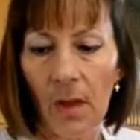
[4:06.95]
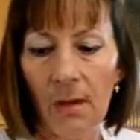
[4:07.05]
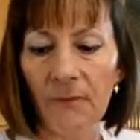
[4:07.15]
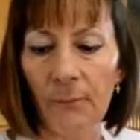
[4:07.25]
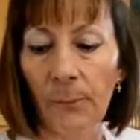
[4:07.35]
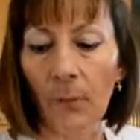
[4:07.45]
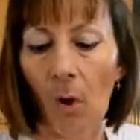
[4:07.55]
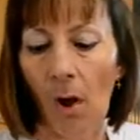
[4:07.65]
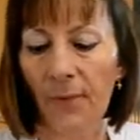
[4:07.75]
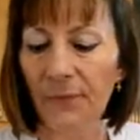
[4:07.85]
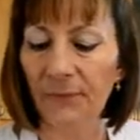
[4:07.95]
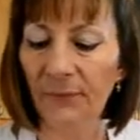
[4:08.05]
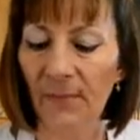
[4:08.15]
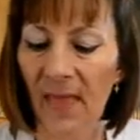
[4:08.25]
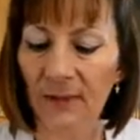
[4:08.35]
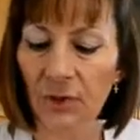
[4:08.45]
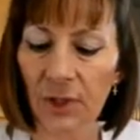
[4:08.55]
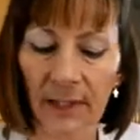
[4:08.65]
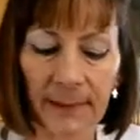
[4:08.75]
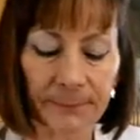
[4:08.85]
of broth from that
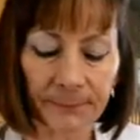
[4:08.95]
chicken.